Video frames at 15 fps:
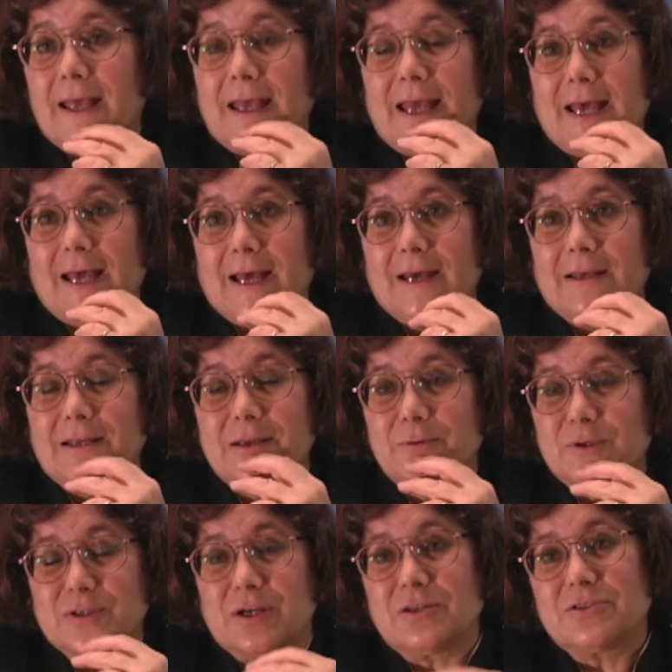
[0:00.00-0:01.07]
And he was
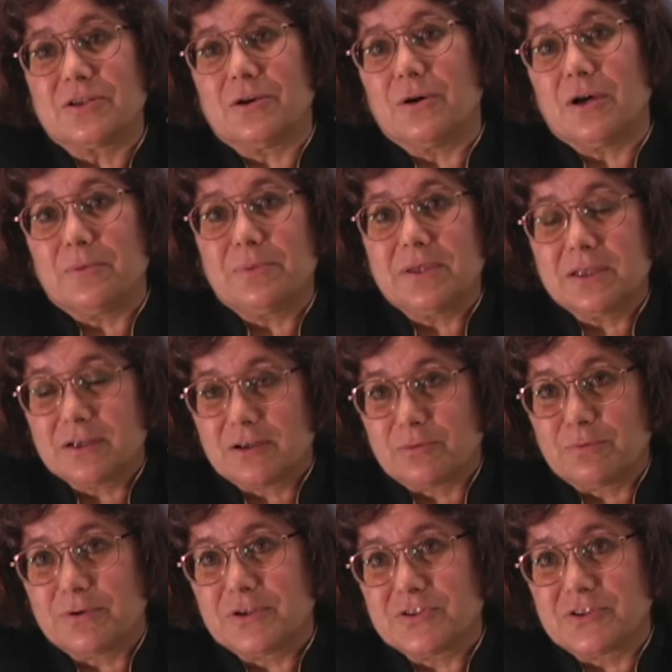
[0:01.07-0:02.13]
also a political
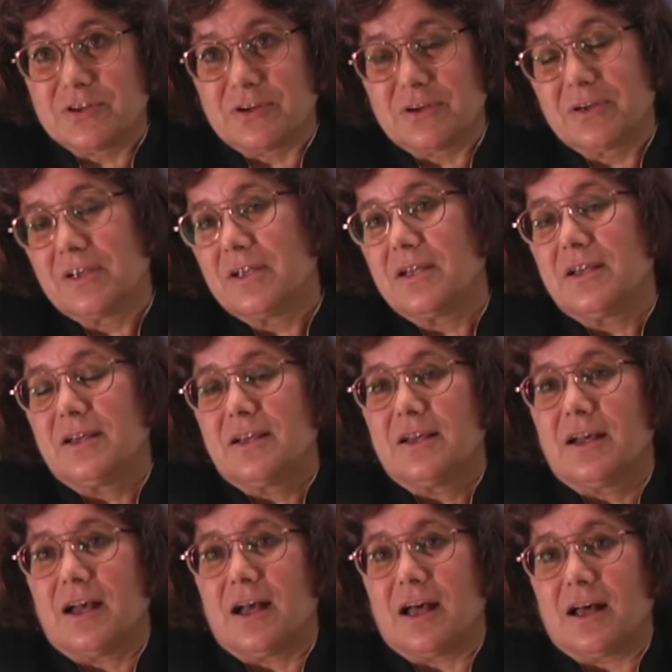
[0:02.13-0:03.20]
prisoner
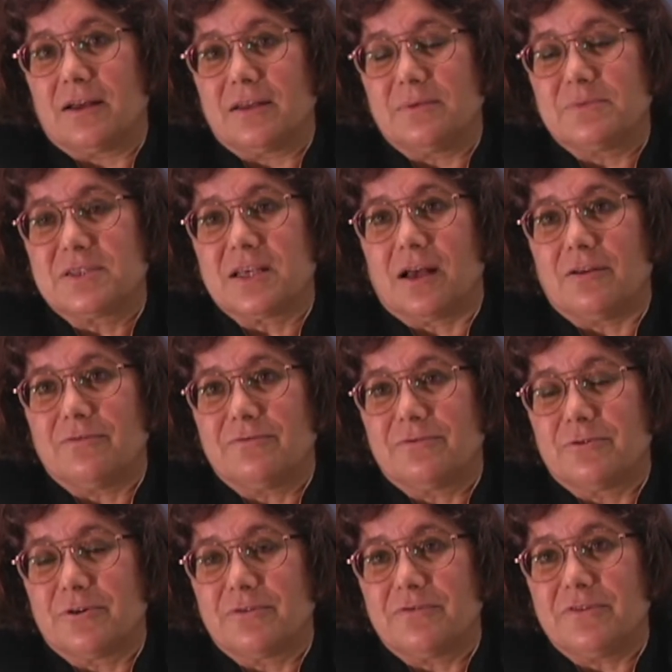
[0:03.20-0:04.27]
himself
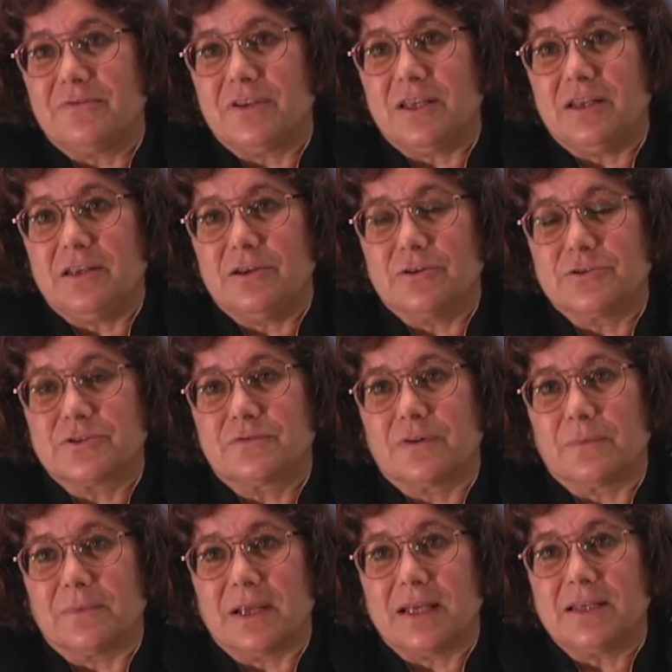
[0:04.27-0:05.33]
for 15 years,
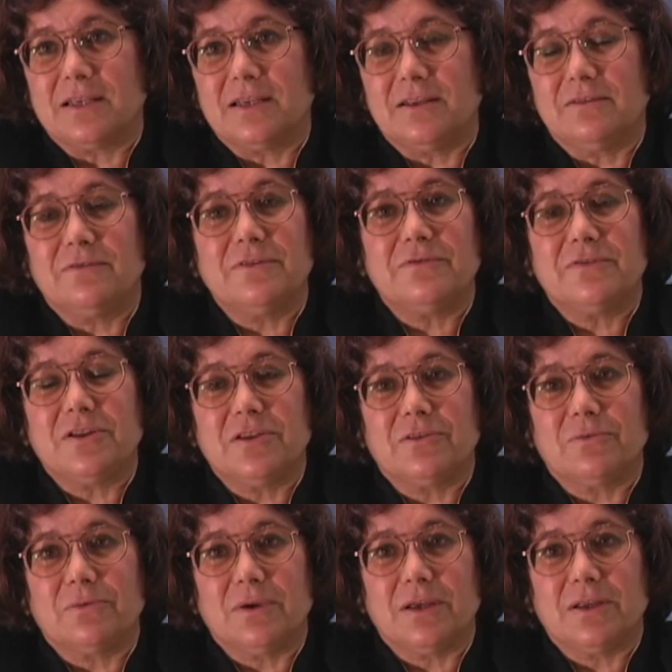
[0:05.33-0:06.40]
from
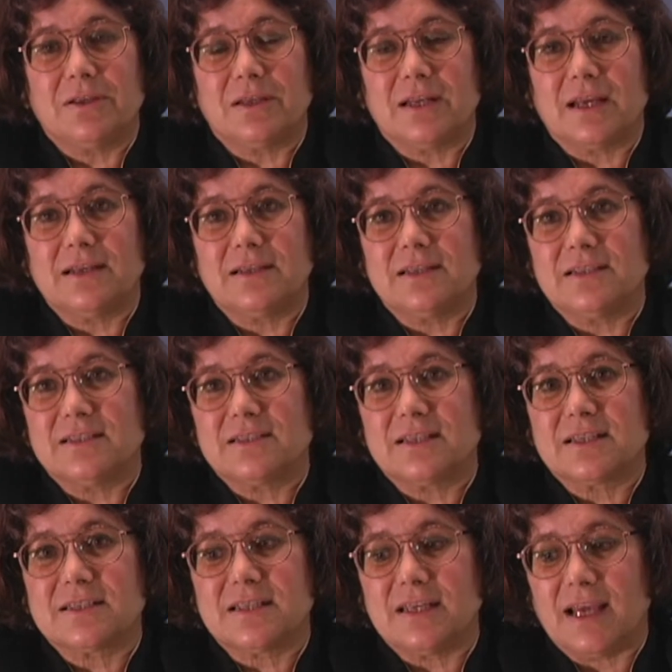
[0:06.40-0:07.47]
1953 to
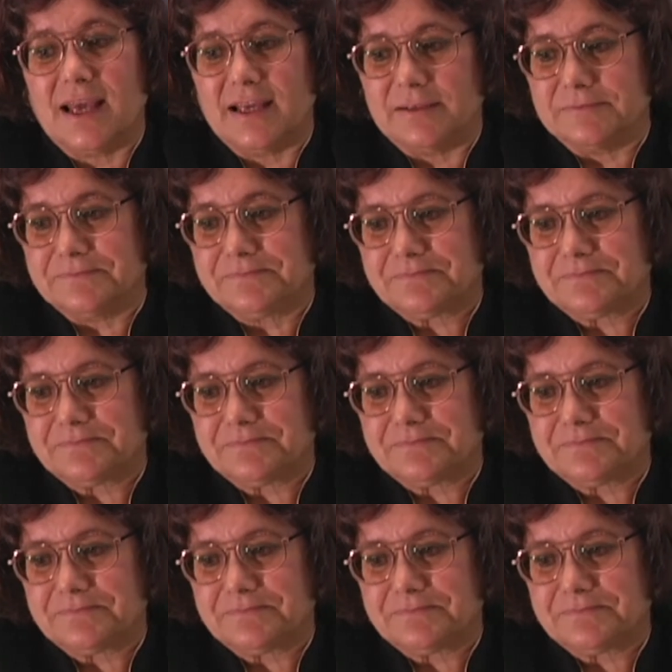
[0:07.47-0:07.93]
1968.